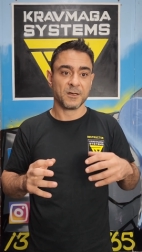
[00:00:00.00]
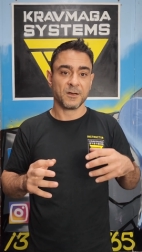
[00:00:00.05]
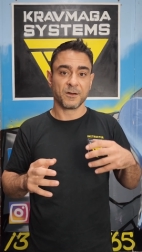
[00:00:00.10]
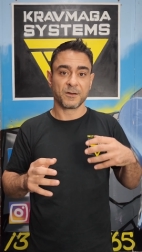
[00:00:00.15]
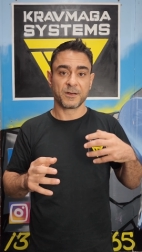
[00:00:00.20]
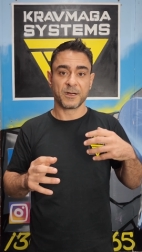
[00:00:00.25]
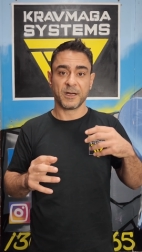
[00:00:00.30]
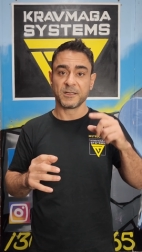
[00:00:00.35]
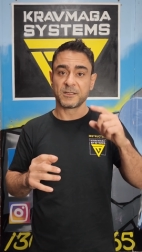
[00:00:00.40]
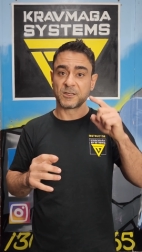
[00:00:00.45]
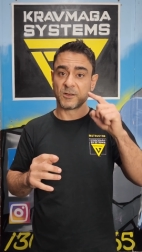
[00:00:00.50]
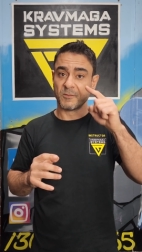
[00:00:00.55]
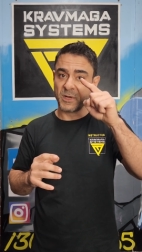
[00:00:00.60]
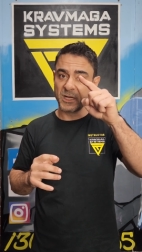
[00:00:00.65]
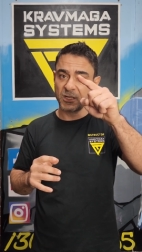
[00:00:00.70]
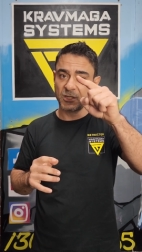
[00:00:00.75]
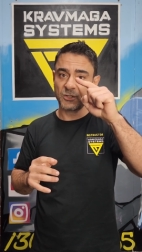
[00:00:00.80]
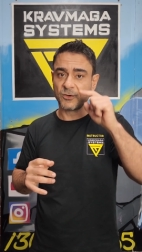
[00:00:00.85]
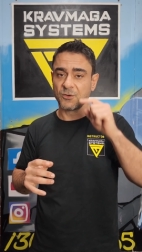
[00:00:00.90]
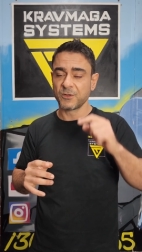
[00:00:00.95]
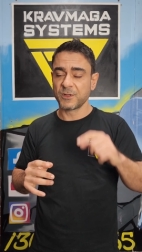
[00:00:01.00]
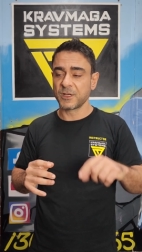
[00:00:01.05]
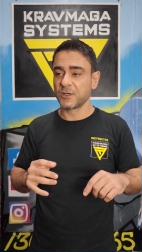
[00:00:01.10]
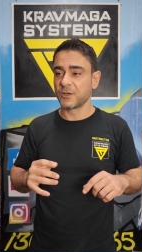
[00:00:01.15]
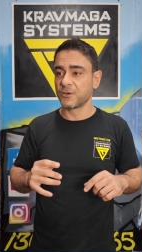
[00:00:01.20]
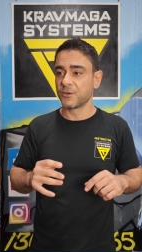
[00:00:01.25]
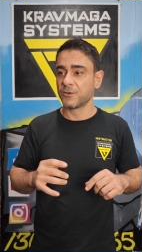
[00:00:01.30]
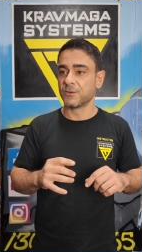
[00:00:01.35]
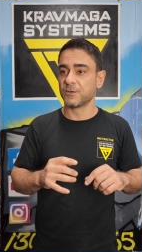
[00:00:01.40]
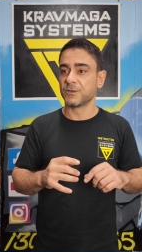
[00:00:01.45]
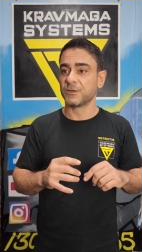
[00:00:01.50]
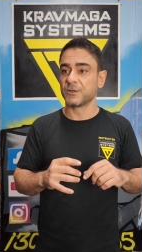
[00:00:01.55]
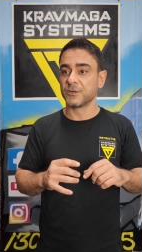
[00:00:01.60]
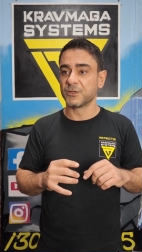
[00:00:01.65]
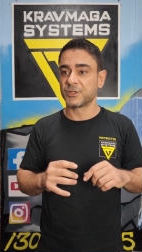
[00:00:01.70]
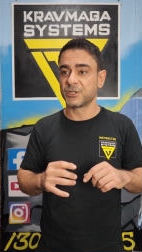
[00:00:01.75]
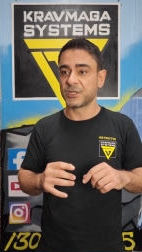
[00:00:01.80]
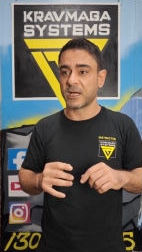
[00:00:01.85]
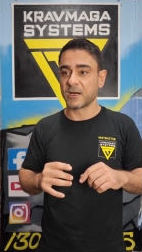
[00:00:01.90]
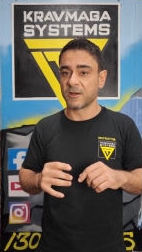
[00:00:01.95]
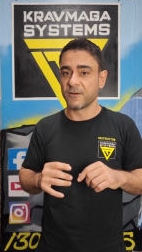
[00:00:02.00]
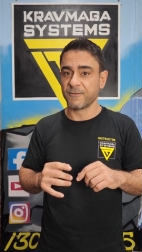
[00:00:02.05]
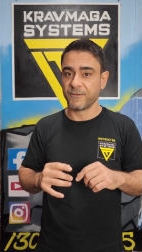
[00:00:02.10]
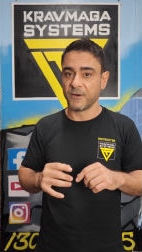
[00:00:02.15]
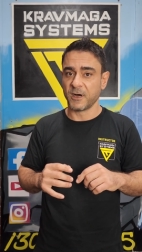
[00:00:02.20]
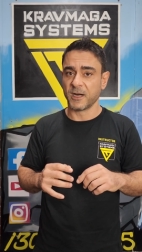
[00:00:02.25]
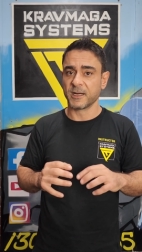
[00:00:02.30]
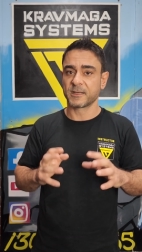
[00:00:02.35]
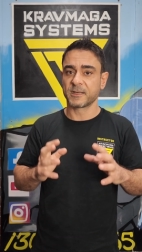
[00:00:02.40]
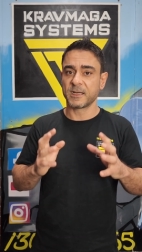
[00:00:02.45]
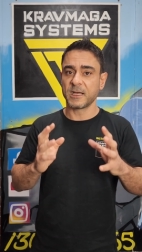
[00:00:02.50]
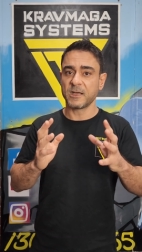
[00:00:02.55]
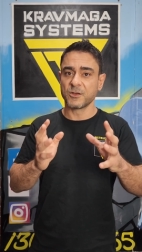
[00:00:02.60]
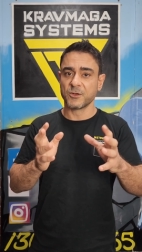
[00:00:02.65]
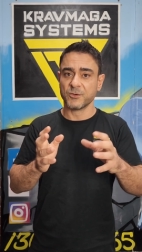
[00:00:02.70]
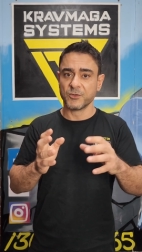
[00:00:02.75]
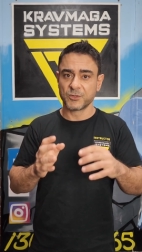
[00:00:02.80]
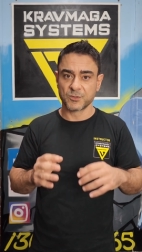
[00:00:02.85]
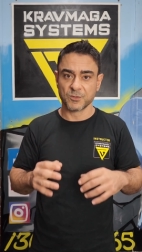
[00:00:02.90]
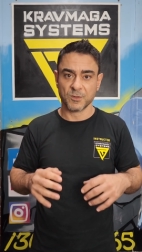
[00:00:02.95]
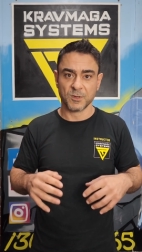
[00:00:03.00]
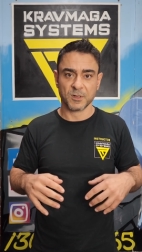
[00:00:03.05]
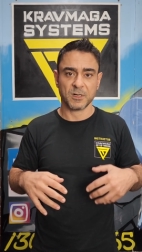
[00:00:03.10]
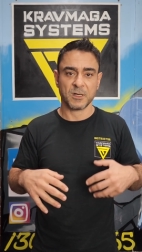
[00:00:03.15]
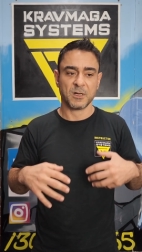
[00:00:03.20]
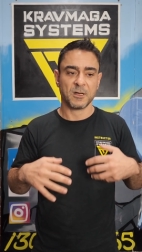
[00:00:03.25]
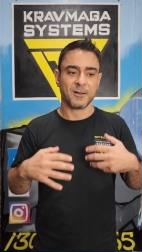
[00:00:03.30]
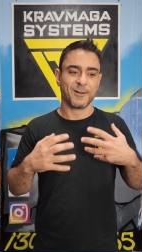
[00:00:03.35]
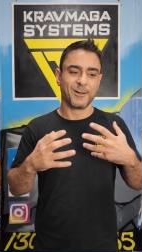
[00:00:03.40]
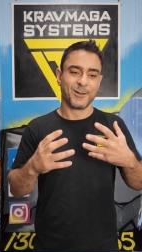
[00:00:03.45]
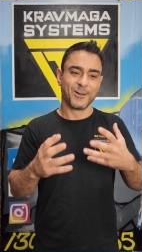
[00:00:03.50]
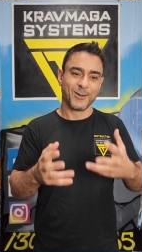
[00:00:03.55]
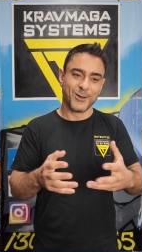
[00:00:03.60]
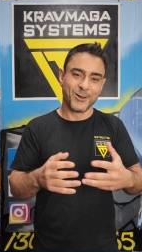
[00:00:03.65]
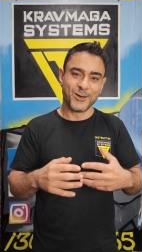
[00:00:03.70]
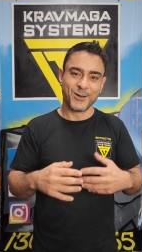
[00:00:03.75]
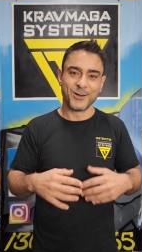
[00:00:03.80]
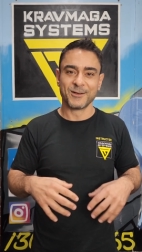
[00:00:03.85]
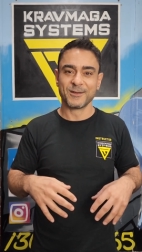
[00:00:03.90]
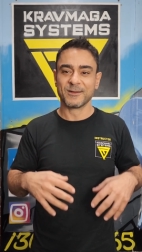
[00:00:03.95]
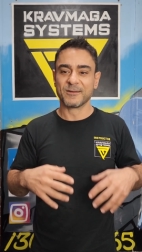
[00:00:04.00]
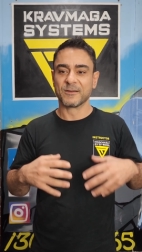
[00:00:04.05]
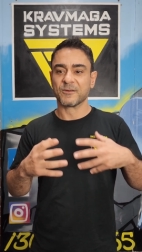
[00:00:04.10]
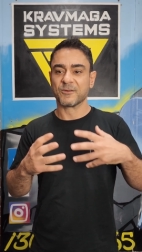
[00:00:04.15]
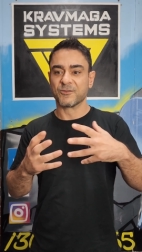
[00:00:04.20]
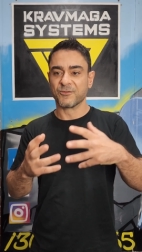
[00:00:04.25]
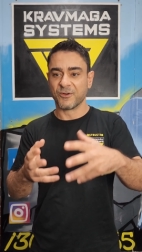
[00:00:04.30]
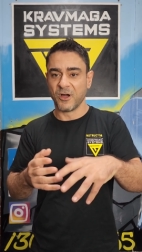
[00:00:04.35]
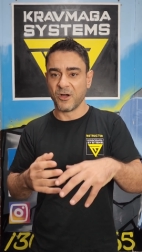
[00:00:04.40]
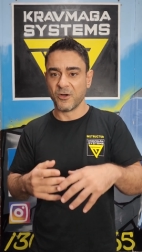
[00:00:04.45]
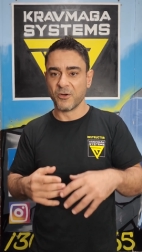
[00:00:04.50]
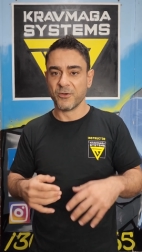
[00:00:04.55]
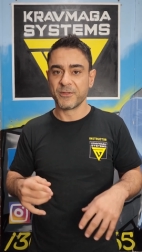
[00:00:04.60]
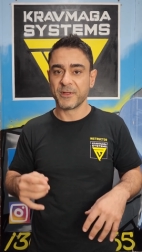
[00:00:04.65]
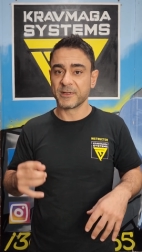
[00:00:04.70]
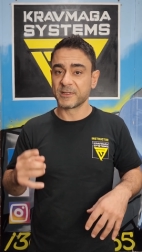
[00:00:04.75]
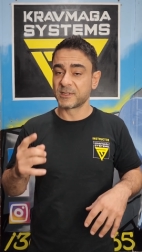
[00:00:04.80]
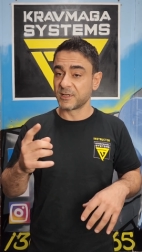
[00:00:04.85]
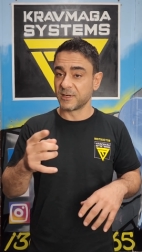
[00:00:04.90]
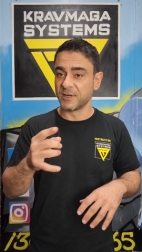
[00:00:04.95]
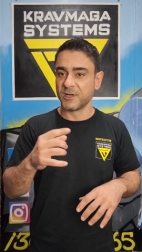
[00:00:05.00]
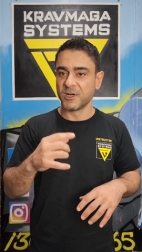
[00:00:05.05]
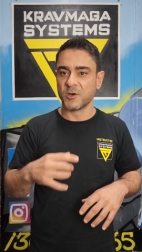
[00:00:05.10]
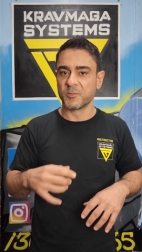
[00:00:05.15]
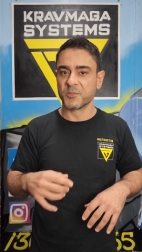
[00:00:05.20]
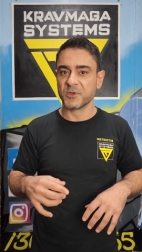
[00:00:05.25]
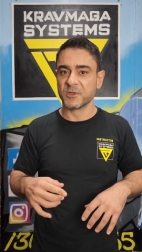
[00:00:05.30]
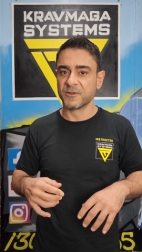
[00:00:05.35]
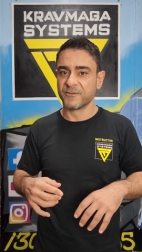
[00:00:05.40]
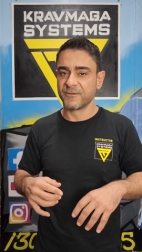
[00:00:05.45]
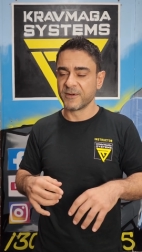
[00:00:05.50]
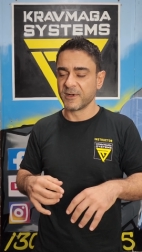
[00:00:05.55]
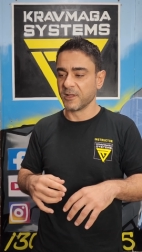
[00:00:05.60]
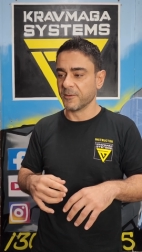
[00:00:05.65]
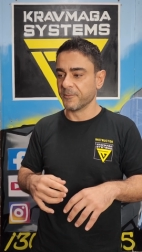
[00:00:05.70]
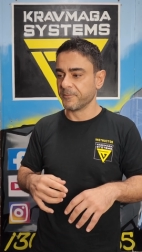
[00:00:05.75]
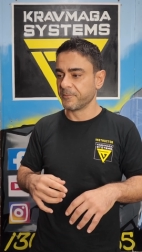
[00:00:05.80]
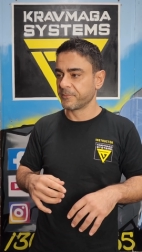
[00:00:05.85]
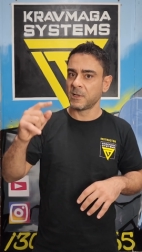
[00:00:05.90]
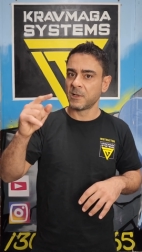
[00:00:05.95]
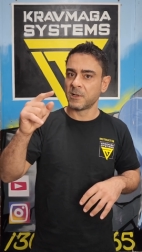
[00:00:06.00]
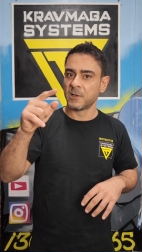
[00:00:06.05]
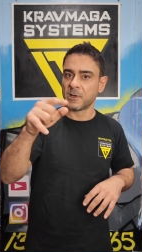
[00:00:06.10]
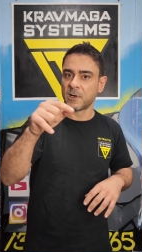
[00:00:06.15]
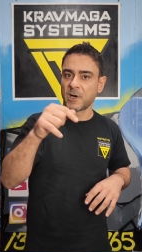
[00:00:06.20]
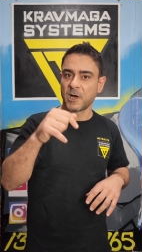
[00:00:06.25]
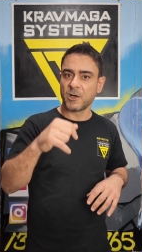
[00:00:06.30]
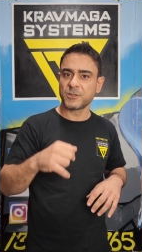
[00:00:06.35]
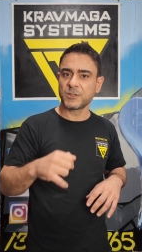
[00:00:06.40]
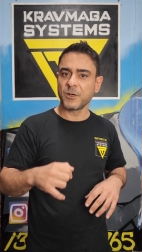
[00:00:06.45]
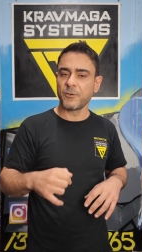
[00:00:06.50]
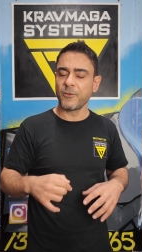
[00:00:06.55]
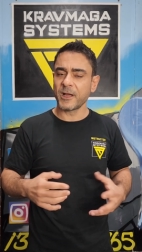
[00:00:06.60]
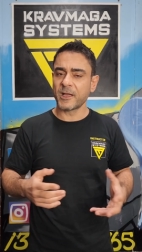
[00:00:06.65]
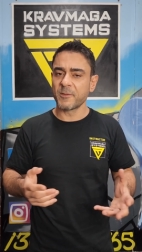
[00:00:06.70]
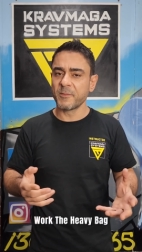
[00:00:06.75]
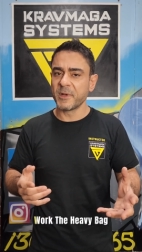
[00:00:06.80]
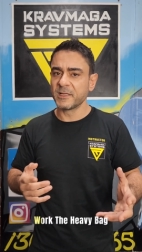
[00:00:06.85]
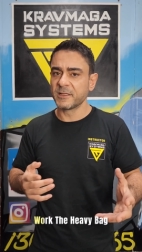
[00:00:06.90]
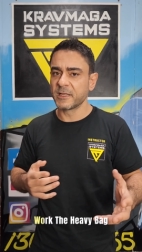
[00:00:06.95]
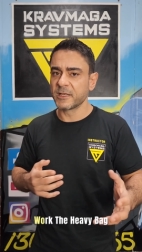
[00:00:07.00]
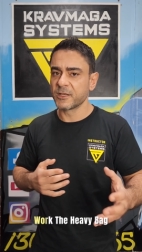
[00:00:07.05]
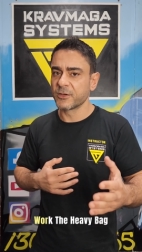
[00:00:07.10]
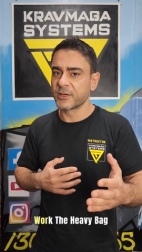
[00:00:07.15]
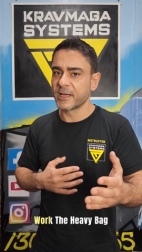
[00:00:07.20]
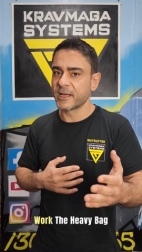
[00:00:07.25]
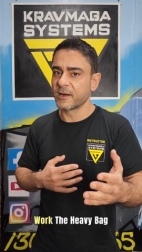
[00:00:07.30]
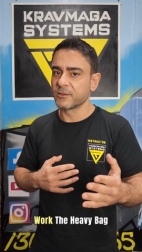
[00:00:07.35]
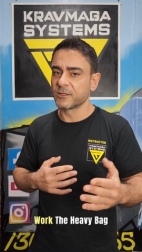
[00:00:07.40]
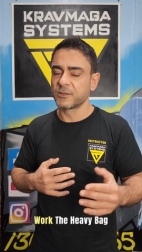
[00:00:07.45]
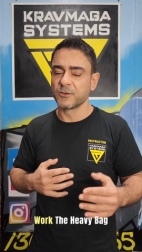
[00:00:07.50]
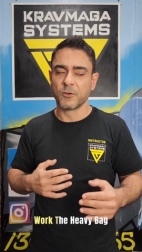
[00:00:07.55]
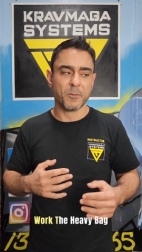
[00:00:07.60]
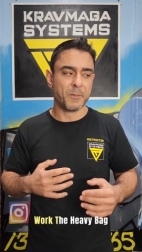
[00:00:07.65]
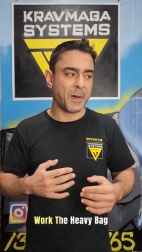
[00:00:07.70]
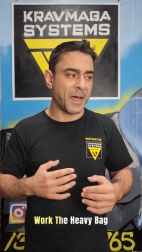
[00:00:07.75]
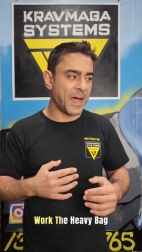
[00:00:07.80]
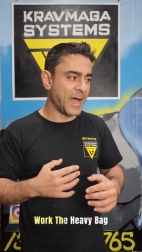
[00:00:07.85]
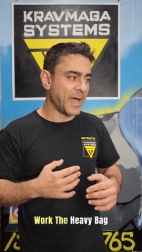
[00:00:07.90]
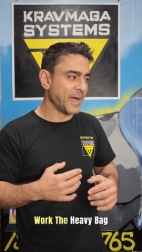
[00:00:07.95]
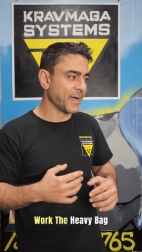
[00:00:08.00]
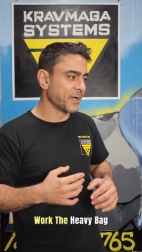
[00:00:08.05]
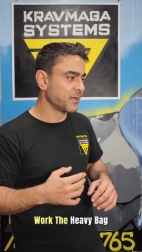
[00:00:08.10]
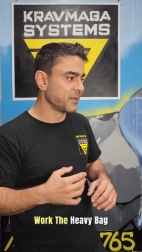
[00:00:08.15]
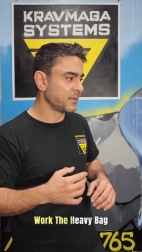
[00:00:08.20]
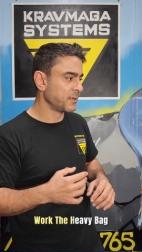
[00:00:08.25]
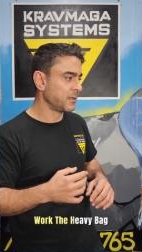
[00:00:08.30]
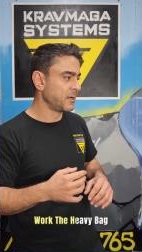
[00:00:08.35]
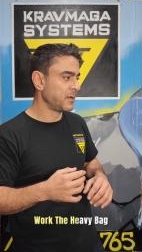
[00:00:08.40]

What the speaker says: Okay, so make sure that you shadow fight, get used to it, learn, grow. That's going to help you develop. I also recommend that you get onto a bag.